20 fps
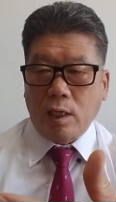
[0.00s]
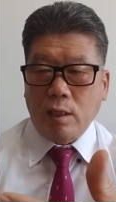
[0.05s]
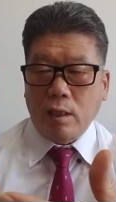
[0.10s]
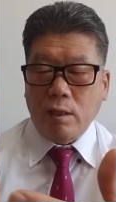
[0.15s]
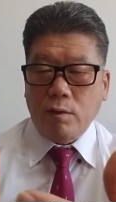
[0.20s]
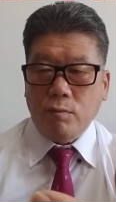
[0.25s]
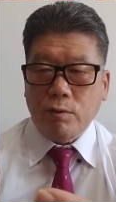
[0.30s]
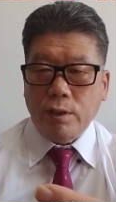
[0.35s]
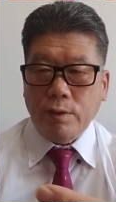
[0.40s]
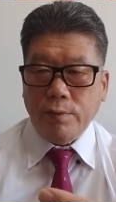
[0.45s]

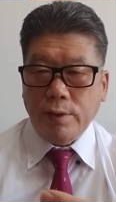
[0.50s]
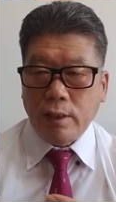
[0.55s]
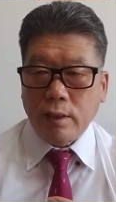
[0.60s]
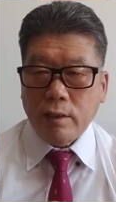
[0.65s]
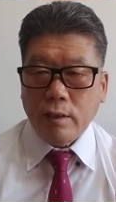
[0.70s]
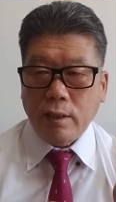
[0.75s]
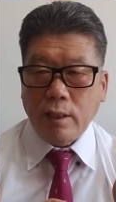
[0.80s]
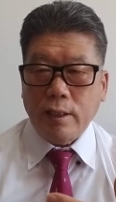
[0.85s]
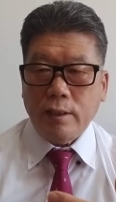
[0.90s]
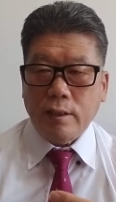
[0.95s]
We will
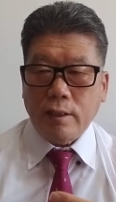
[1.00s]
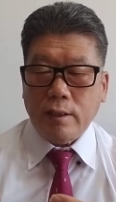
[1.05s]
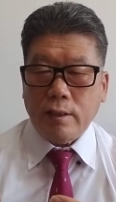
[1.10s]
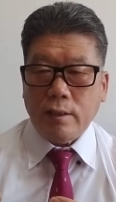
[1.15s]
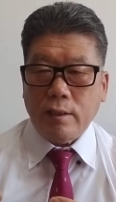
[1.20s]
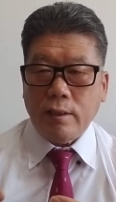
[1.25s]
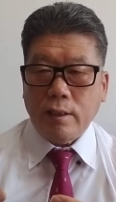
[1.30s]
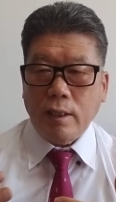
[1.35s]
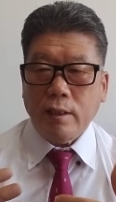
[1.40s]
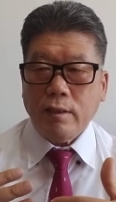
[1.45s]
underwriting
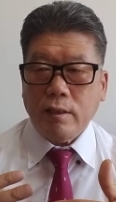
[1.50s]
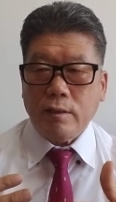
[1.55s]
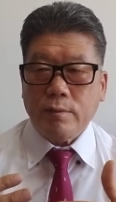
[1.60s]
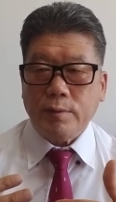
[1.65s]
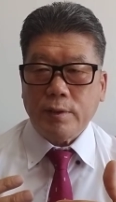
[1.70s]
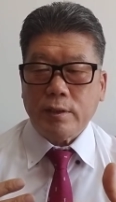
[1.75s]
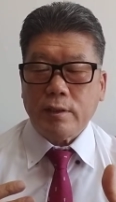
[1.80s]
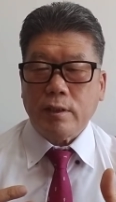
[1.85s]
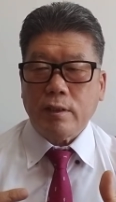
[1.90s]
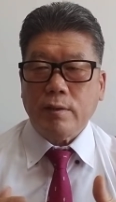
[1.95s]

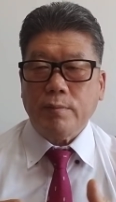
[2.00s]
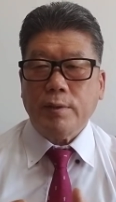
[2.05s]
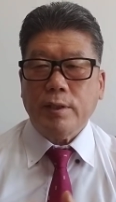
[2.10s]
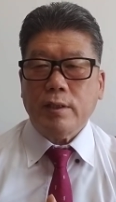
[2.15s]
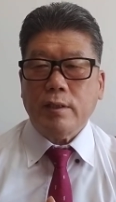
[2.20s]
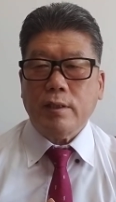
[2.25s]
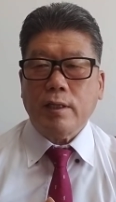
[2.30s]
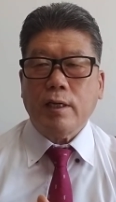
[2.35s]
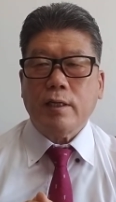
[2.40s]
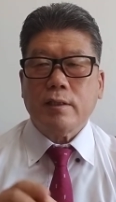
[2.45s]
100%,
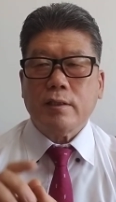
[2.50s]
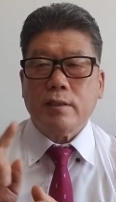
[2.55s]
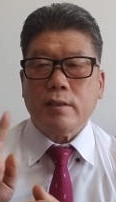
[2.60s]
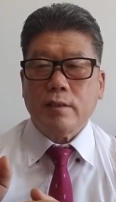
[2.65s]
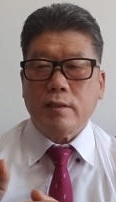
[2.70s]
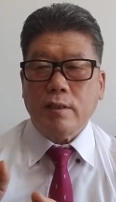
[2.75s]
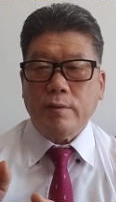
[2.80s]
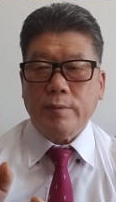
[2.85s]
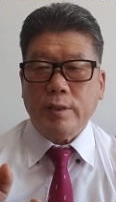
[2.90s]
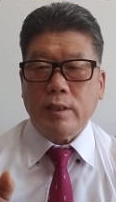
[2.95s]
but there is a
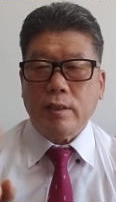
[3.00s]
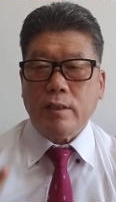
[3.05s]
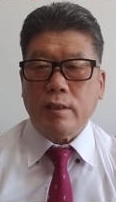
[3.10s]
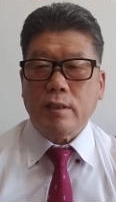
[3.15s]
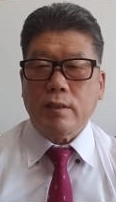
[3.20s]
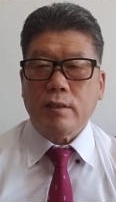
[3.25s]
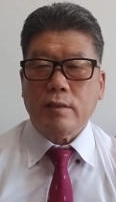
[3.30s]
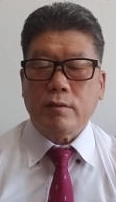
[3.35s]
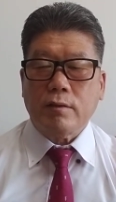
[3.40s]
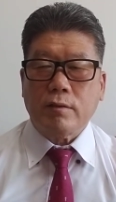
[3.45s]
determined
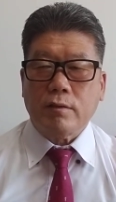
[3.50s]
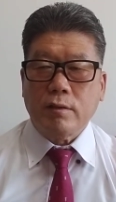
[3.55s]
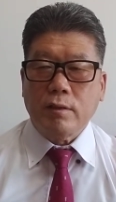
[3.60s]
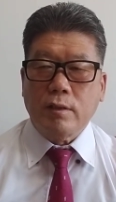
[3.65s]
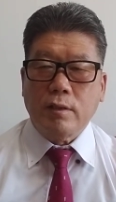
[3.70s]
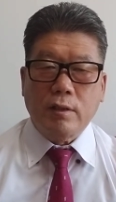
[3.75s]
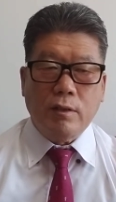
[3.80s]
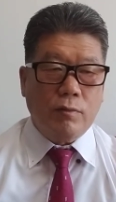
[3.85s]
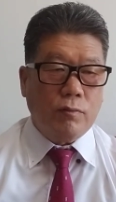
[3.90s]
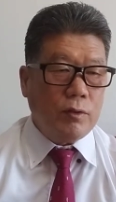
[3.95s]
condition.
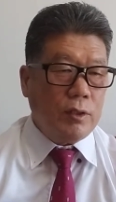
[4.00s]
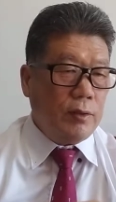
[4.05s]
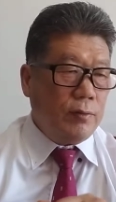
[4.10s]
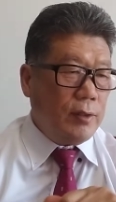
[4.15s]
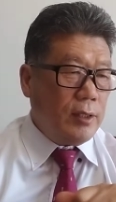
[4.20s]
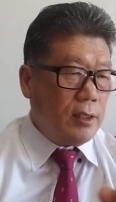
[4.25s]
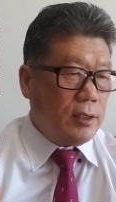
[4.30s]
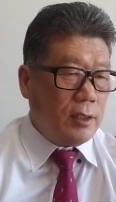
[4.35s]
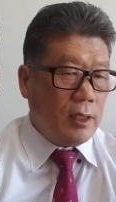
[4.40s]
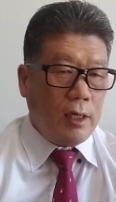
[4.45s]
We
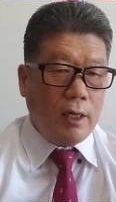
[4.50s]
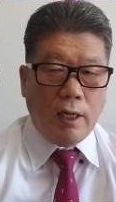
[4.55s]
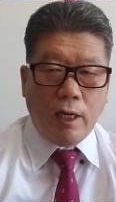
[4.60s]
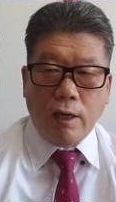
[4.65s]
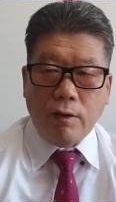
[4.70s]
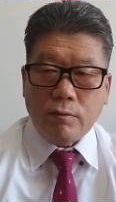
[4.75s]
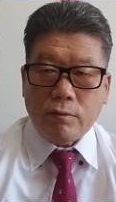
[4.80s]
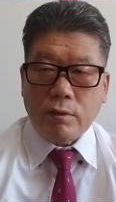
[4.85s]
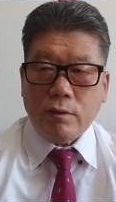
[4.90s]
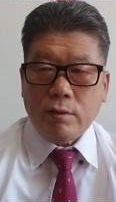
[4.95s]
will sell
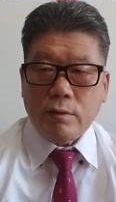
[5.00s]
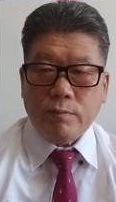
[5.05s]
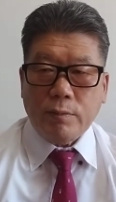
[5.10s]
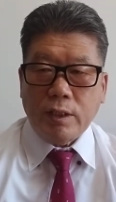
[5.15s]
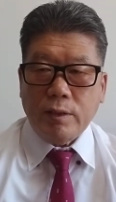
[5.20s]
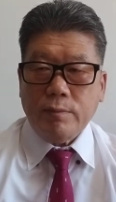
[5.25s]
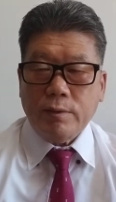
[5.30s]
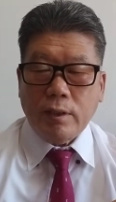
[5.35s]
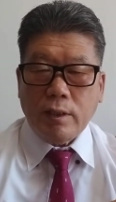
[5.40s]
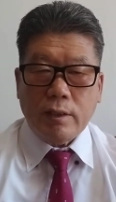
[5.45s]
out
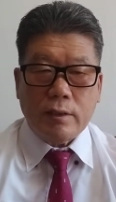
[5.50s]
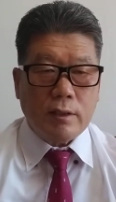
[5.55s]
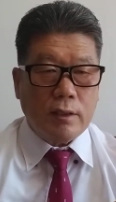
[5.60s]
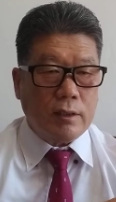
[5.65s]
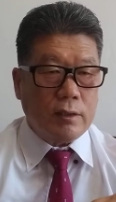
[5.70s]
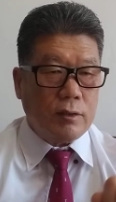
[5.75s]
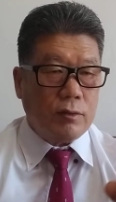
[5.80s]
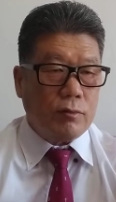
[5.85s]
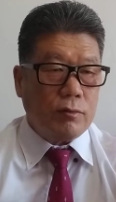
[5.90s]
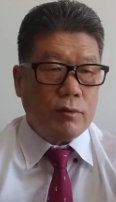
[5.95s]
maybe
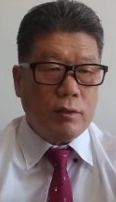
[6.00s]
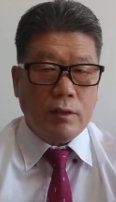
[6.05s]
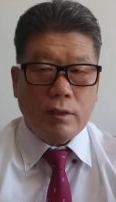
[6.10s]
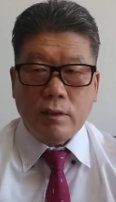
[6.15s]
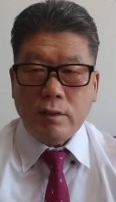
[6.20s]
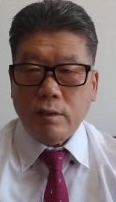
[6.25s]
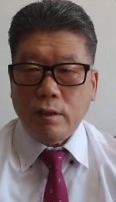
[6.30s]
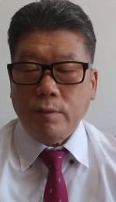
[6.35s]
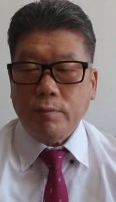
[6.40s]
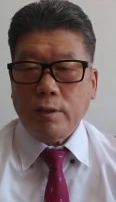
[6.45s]
as through the
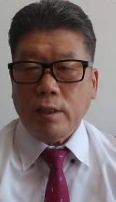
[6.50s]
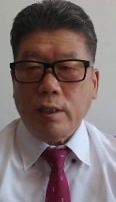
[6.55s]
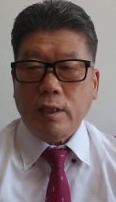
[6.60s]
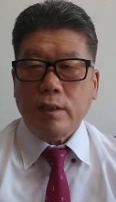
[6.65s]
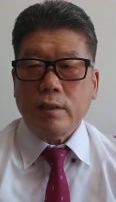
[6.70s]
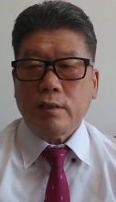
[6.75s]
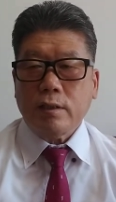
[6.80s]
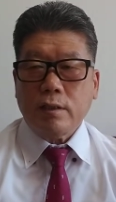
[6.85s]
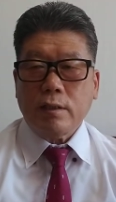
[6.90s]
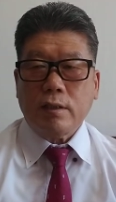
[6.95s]
several
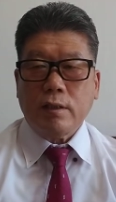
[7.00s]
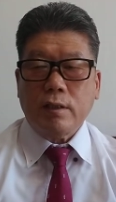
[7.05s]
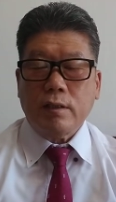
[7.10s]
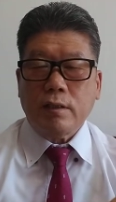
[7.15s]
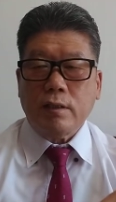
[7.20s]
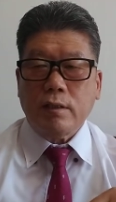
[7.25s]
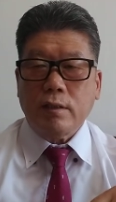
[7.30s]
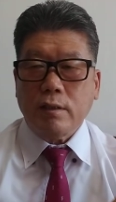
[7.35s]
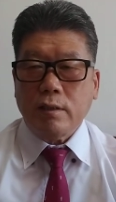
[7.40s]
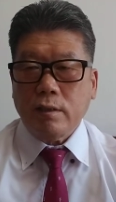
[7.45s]
agent
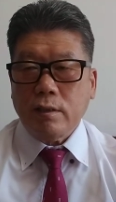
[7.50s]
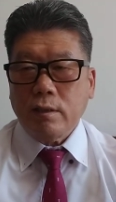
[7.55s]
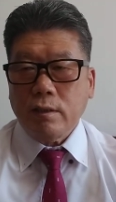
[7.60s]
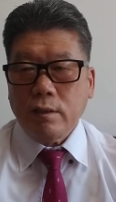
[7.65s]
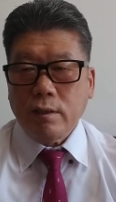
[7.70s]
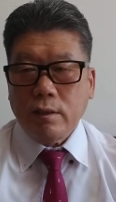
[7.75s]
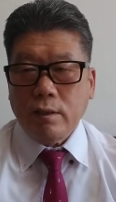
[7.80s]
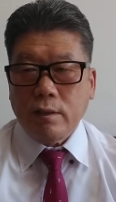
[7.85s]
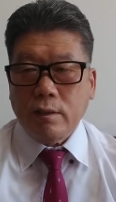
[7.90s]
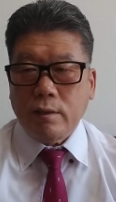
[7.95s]
and
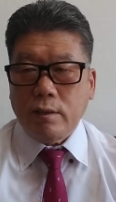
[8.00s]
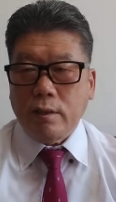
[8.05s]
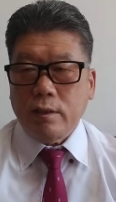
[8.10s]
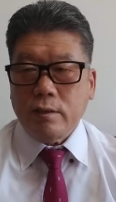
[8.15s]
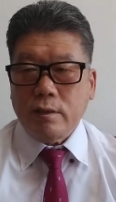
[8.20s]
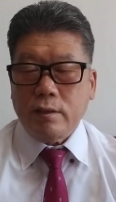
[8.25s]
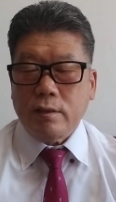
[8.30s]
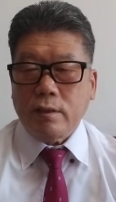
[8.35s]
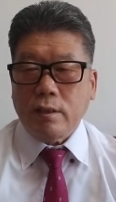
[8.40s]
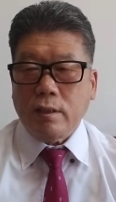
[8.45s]

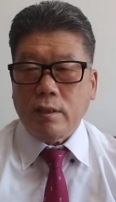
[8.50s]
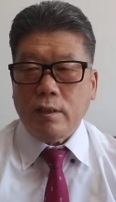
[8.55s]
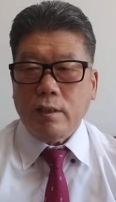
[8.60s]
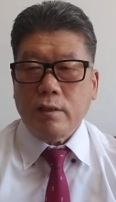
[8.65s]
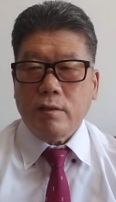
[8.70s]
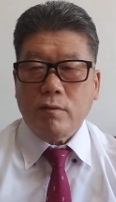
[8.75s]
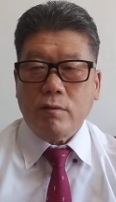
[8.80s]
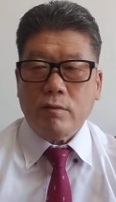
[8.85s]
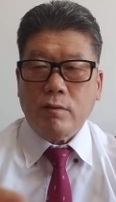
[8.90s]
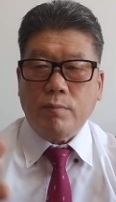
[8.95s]
agency,
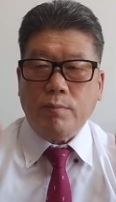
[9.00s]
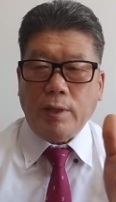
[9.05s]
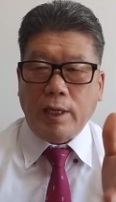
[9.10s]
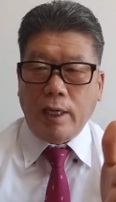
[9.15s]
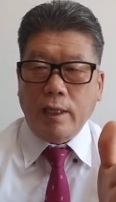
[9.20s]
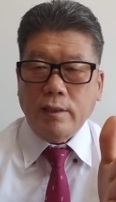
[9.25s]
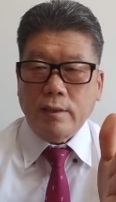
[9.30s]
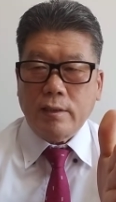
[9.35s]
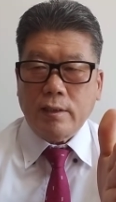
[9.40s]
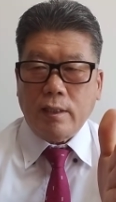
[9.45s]
and also
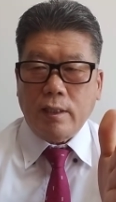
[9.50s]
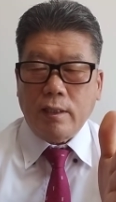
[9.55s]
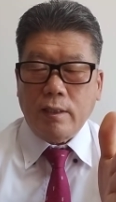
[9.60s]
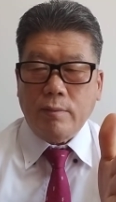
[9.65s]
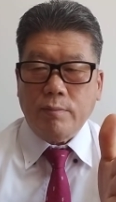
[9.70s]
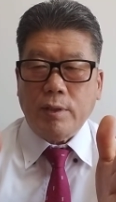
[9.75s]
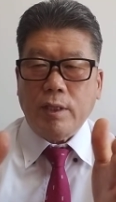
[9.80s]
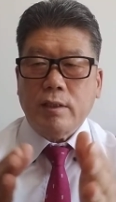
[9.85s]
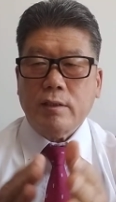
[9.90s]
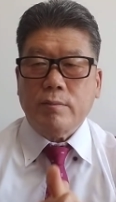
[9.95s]
balance.
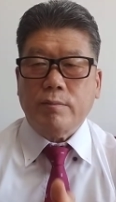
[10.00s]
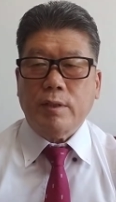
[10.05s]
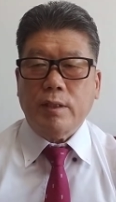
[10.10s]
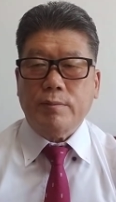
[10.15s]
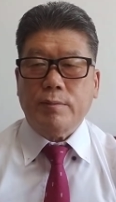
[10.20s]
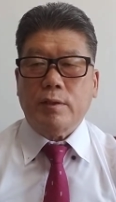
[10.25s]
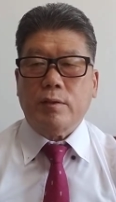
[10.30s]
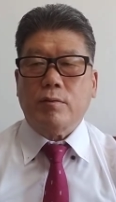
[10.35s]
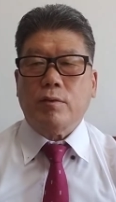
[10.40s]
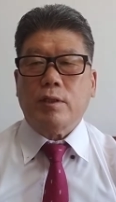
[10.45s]
Balance
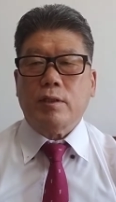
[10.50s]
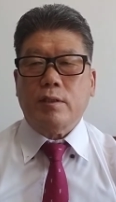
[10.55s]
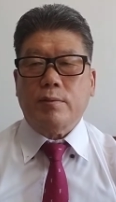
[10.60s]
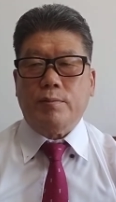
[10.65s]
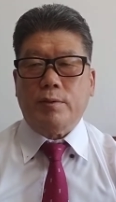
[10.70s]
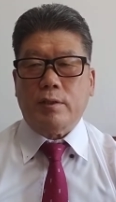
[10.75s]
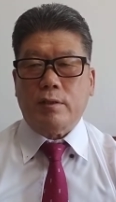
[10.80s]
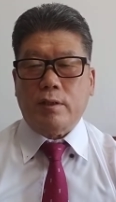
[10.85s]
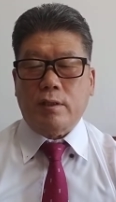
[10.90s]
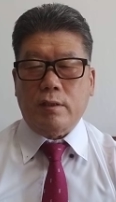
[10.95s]
maybe
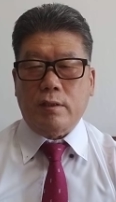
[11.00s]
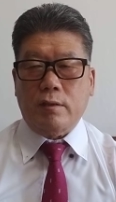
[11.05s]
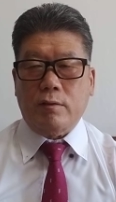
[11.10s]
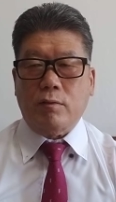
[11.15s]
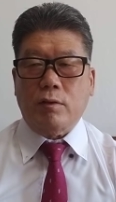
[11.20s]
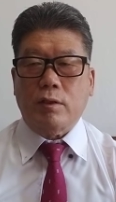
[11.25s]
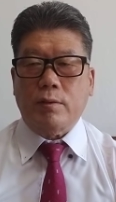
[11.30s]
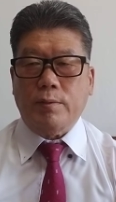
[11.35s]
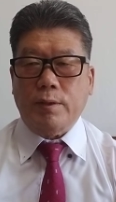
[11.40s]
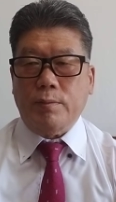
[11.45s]
20%,
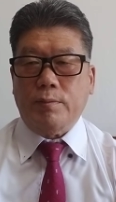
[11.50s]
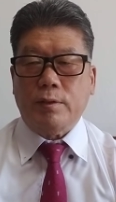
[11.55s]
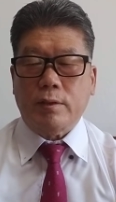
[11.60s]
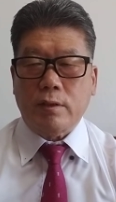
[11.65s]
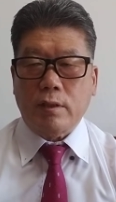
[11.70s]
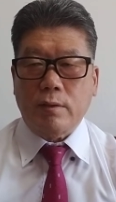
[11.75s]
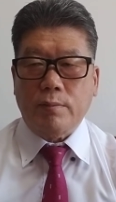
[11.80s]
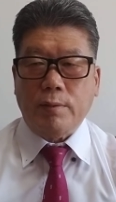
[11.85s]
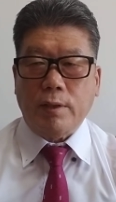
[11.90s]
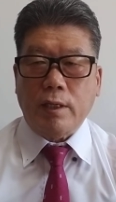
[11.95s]

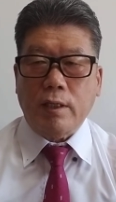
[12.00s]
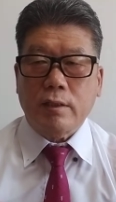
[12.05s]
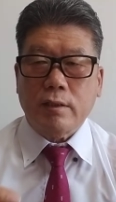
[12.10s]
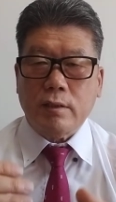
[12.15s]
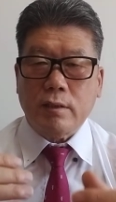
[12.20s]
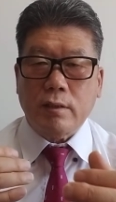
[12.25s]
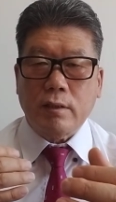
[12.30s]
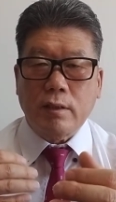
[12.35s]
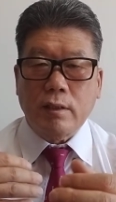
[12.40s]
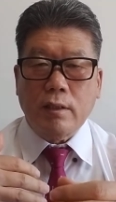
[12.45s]
25% balance.
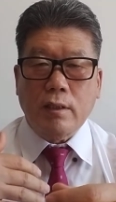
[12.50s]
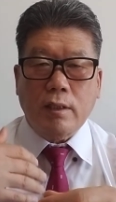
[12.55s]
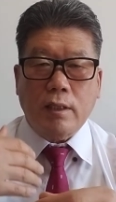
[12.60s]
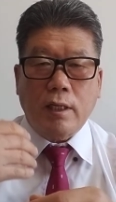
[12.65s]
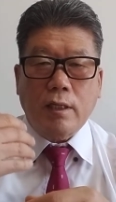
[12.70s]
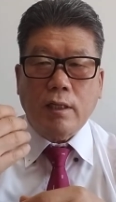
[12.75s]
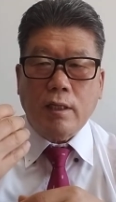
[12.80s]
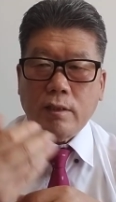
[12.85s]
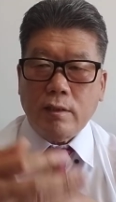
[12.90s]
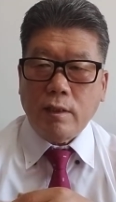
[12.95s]

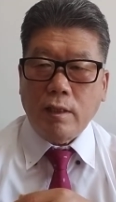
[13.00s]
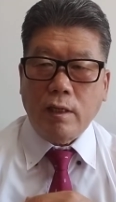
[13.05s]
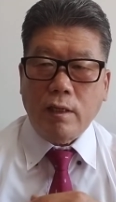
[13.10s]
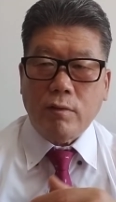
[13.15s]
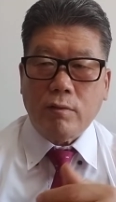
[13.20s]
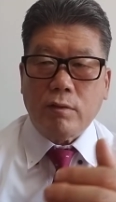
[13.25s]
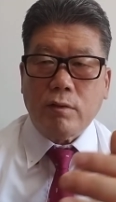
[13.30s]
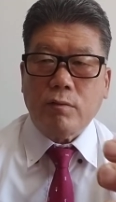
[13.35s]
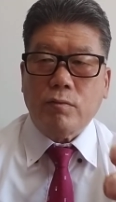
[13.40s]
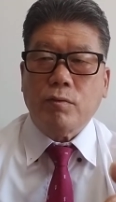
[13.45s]
Cannot sell
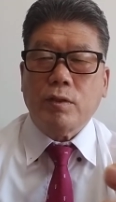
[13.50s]
out.